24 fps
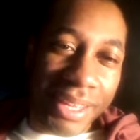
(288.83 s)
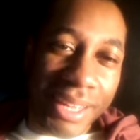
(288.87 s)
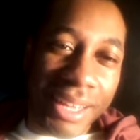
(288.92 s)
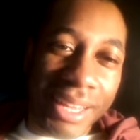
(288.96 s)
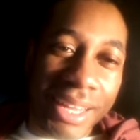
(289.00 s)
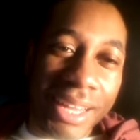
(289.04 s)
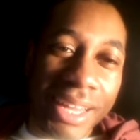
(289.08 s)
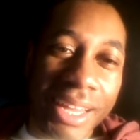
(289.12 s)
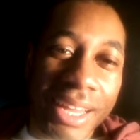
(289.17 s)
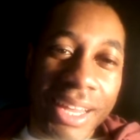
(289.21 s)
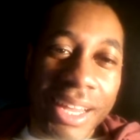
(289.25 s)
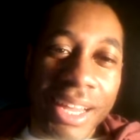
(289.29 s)

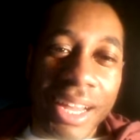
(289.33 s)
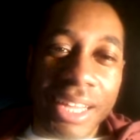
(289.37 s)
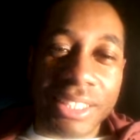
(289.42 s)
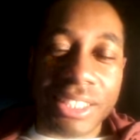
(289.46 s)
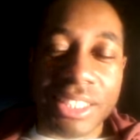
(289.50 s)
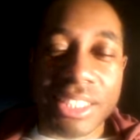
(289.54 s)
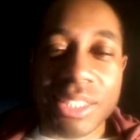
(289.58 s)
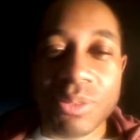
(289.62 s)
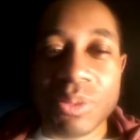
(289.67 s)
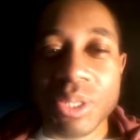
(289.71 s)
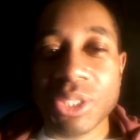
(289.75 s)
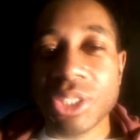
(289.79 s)
I see what
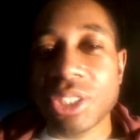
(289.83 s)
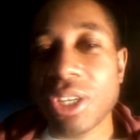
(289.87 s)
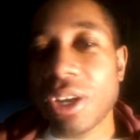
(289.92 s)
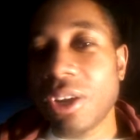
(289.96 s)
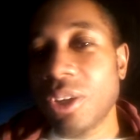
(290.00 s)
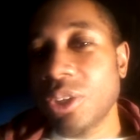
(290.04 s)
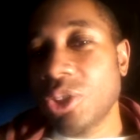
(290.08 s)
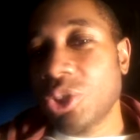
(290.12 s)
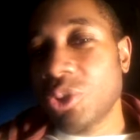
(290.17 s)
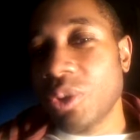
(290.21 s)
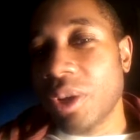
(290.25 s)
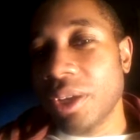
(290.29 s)
y'all trying
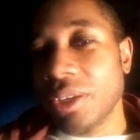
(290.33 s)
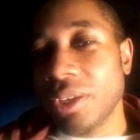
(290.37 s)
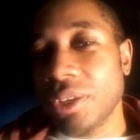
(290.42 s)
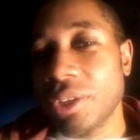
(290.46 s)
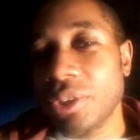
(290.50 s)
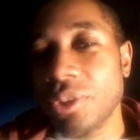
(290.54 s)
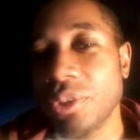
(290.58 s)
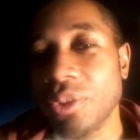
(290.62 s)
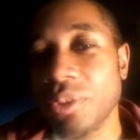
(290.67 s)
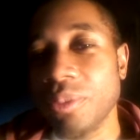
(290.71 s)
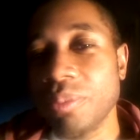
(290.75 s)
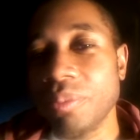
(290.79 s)
to do,
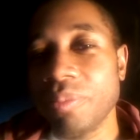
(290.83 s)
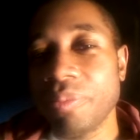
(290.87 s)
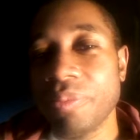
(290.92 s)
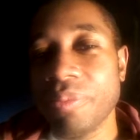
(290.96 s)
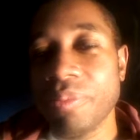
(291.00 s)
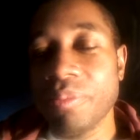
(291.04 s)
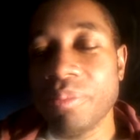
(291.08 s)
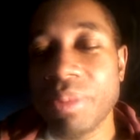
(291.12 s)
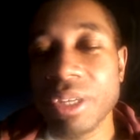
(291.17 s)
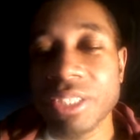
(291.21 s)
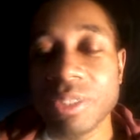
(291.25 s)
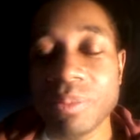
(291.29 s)
but to
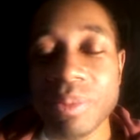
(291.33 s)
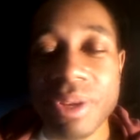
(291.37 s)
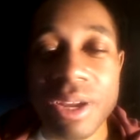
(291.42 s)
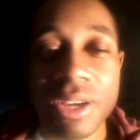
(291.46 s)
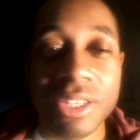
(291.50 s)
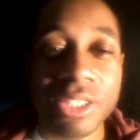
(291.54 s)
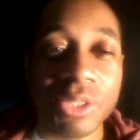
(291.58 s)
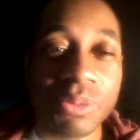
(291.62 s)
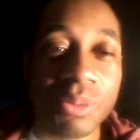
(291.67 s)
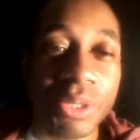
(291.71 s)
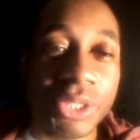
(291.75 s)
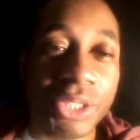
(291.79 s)
be honest with
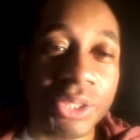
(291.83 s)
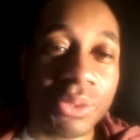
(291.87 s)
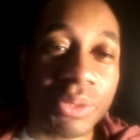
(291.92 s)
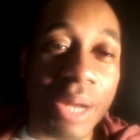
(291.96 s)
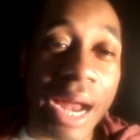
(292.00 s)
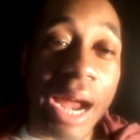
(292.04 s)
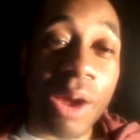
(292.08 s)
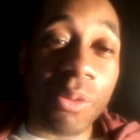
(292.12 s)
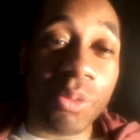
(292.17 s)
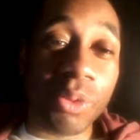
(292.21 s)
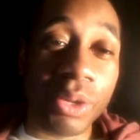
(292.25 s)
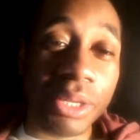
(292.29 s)
you, I
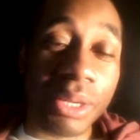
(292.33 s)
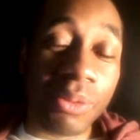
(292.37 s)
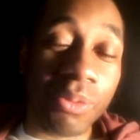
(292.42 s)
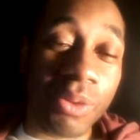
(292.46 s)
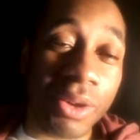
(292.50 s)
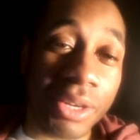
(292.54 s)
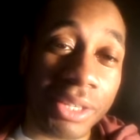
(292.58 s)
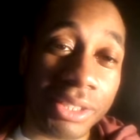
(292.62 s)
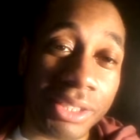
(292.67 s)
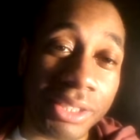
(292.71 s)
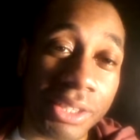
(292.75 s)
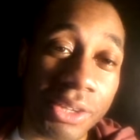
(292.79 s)
really wanted to
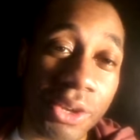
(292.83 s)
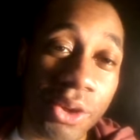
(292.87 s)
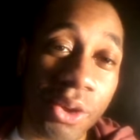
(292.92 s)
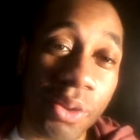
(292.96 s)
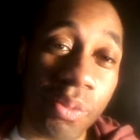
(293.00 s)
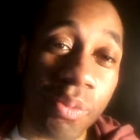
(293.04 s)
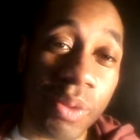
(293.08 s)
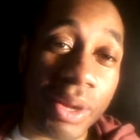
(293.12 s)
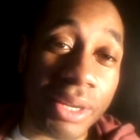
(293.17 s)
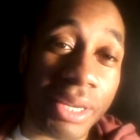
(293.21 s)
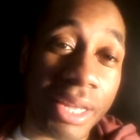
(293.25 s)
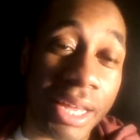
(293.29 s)
know what the
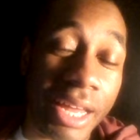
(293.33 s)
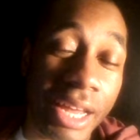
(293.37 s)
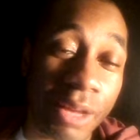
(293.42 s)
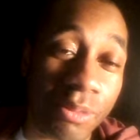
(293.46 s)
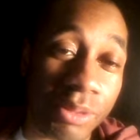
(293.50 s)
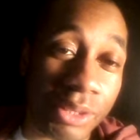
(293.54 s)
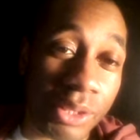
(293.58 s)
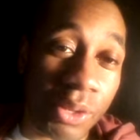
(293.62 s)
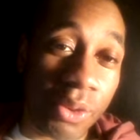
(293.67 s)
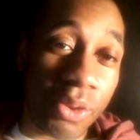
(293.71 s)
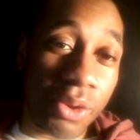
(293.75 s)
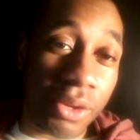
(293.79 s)
heck was
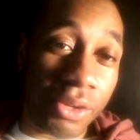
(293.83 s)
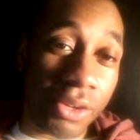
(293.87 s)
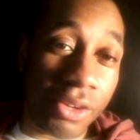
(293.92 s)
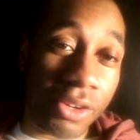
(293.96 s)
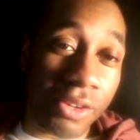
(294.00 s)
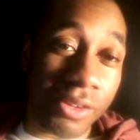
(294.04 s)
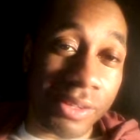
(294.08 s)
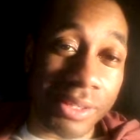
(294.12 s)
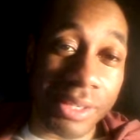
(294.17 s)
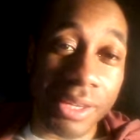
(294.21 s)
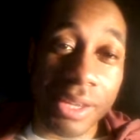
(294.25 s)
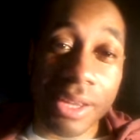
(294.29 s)
going on
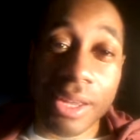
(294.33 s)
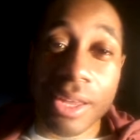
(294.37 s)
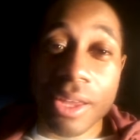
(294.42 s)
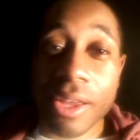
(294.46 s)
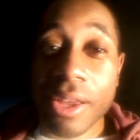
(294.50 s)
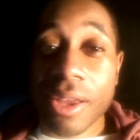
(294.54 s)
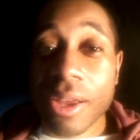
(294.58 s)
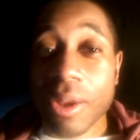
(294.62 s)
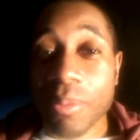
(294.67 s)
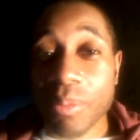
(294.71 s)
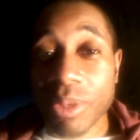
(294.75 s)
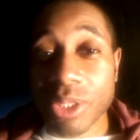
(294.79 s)

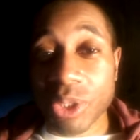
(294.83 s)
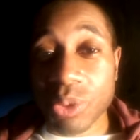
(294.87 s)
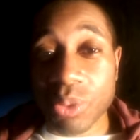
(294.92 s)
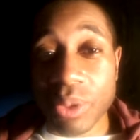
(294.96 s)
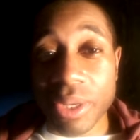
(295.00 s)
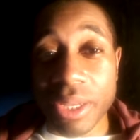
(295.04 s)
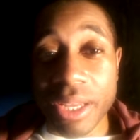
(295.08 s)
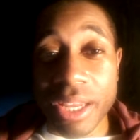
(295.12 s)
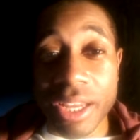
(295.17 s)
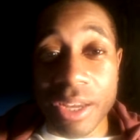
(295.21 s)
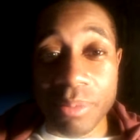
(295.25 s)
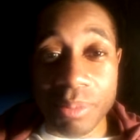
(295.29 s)
between him
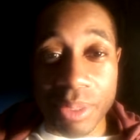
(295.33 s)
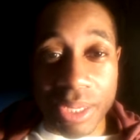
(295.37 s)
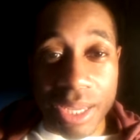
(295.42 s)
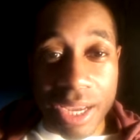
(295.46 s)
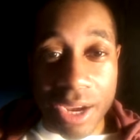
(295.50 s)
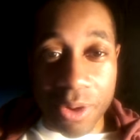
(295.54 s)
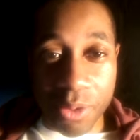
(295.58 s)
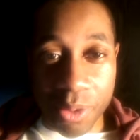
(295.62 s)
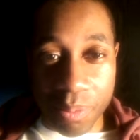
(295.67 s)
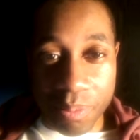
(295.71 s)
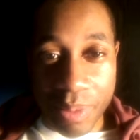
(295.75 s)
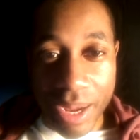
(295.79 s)
and Carol
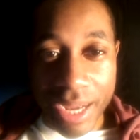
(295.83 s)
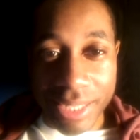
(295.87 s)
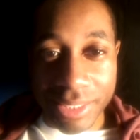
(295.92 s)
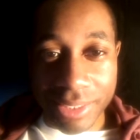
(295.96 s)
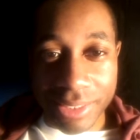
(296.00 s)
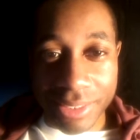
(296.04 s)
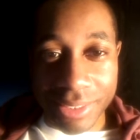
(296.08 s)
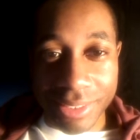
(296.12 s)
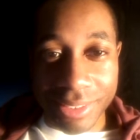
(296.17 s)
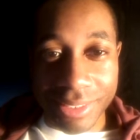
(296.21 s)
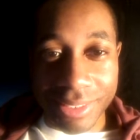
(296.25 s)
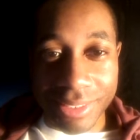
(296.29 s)
Baskins.
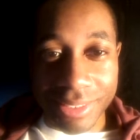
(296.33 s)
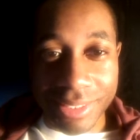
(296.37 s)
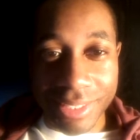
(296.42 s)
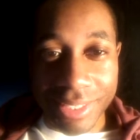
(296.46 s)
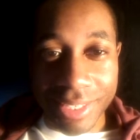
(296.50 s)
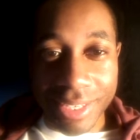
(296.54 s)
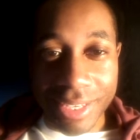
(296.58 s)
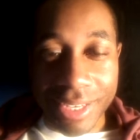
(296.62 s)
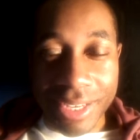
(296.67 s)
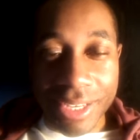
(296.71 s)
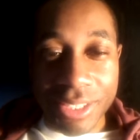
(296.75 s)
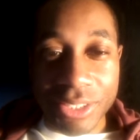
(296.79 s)

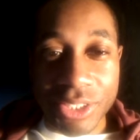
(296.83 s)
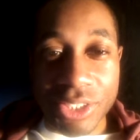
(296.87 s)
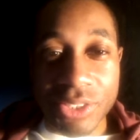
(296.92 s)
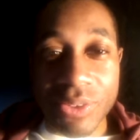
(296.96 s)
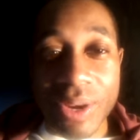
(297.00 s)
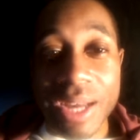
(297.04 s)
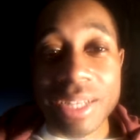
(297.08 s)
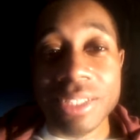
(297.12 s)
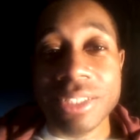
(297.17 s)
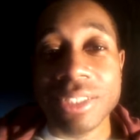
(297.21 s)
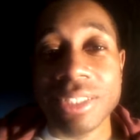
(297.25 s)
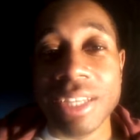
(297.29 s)
So I
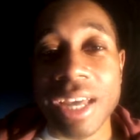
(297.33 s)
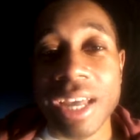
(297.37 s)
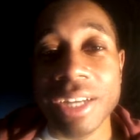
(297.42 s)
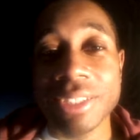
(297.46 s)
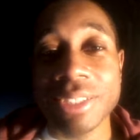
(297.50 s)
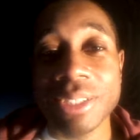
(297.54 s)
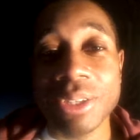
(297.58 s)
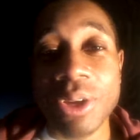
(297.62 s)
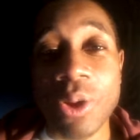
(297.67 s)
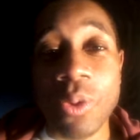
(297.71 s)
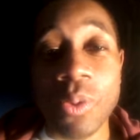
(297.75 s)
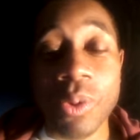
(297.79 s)
decided to go
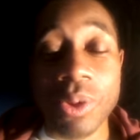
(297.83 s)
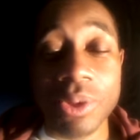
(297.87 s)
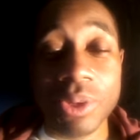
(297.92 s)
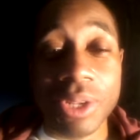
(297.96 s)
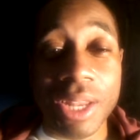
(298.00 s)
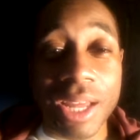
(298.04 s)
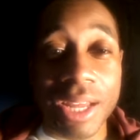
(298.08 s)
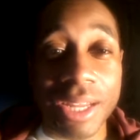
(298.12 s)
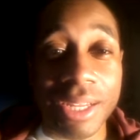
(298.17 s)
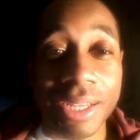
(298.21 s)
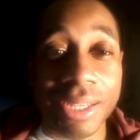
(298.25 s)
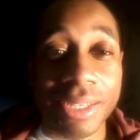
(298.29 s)

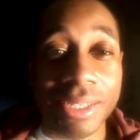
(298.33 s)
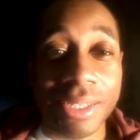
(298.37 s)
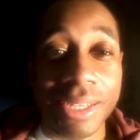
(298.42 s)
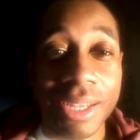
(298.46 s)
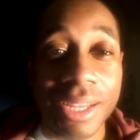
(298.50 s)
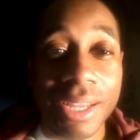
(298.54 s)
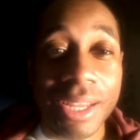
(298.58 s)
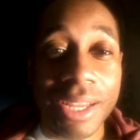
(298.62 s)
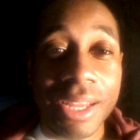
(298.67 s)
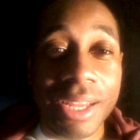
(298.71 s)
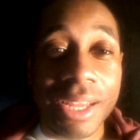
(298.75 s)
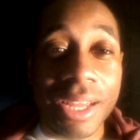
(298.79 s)
online
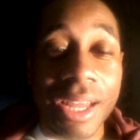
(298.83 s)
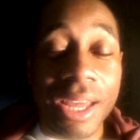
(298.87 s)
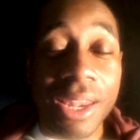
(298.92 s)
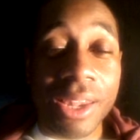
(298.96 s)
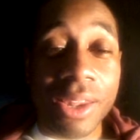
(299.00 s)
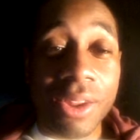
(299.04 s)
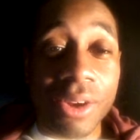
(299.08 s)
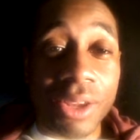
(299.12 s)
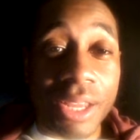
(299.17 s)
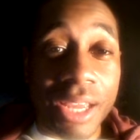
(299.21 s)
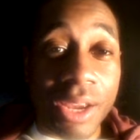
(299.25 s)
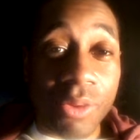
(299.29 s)
and look
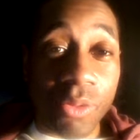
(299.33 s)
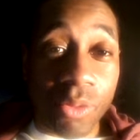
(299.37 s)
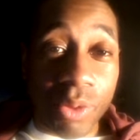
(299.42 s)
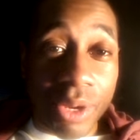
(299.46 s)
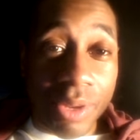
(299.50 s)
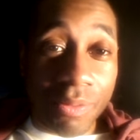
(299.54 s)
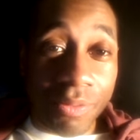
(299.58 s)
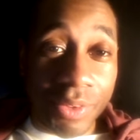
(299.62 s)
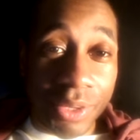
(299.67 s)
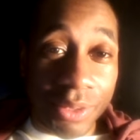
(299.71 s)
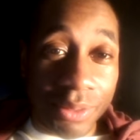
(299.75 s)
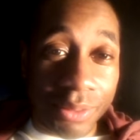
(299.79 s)
at
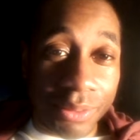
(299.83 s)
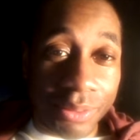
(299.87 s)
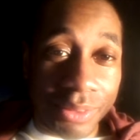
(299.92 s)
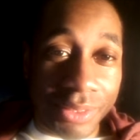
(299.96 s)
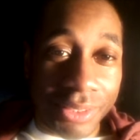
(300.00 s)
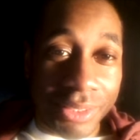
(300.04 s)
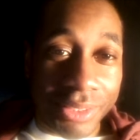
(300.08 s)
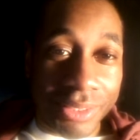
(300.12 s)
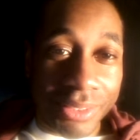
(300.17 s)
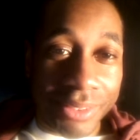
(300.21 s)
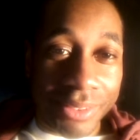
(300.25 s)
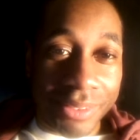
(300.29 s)
reviews.
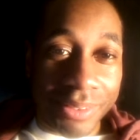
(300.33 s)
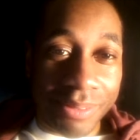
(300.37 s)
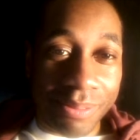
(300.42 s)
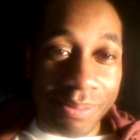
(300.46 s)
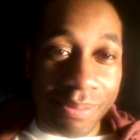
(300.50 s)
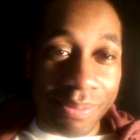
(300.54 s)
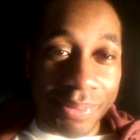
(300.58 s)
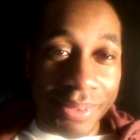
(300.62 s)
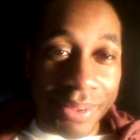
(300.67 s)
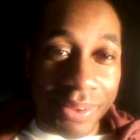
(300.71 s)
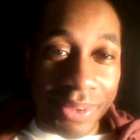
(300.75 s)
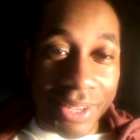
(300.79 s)

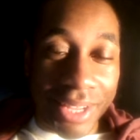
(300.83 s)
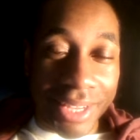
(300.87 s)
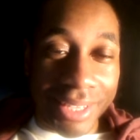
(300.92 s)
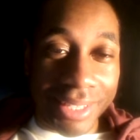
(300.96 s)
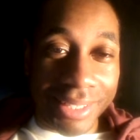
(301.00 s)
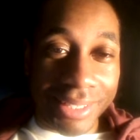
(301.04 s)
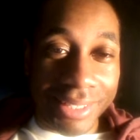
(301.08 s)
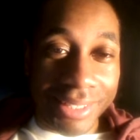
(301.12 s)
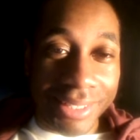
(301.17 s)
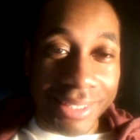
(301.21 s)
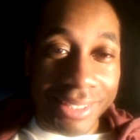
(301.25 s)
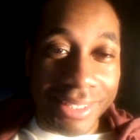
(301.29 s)
Okay.
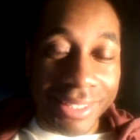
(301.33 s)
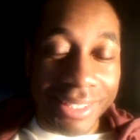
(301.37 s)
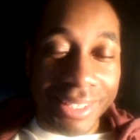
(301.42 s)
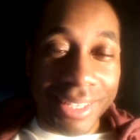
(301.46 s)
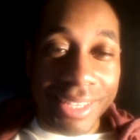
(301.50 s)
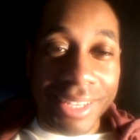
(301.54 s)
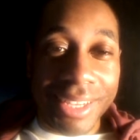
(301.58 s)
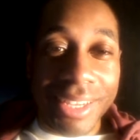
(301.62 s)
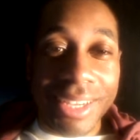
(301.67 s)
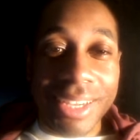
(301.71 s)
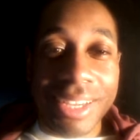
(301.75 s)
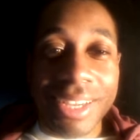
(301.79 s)

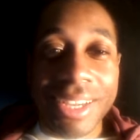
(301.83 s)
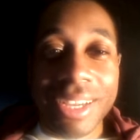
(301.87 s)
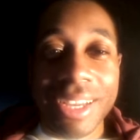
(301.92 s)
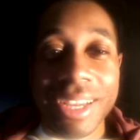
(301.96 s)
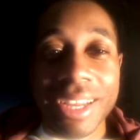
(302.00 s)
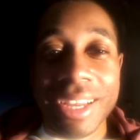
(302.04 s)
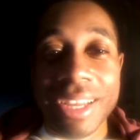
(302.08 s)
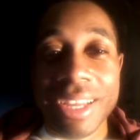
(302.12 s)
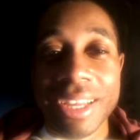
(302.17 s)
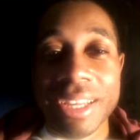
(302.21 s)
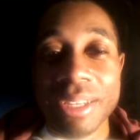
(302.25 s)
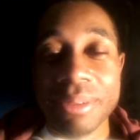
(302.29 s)

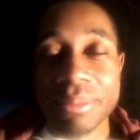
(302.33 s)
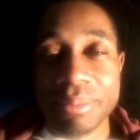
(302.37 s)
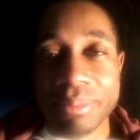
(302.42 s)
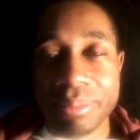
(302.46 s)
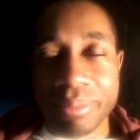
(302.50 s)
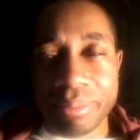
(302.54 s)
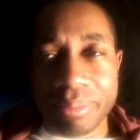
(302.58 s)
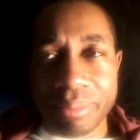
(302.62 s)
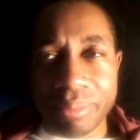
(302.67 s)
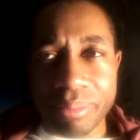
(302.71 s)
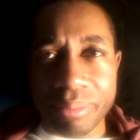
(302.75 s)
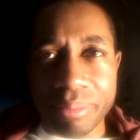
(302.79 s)
And
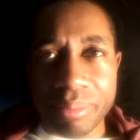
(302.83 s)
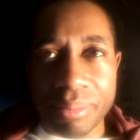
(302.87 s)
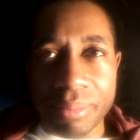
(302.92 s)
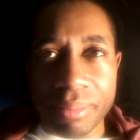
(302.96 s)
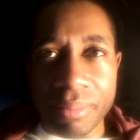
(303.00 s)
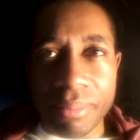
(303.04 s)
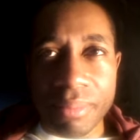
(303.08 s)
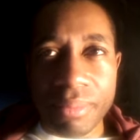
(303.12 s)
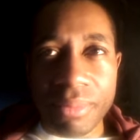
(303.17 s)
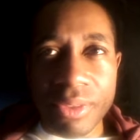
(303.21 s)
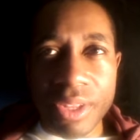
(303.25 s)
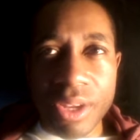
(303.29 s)

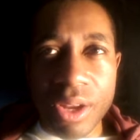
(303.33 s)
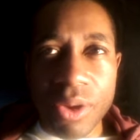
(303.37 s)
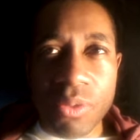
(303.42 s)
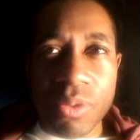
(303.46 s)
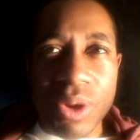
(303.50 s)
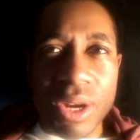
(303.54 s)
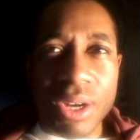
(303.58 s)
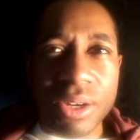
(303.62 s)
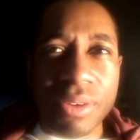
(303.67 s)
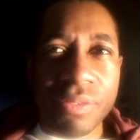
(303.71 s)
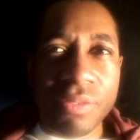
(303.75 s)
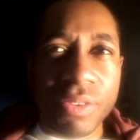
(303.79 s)
one of the first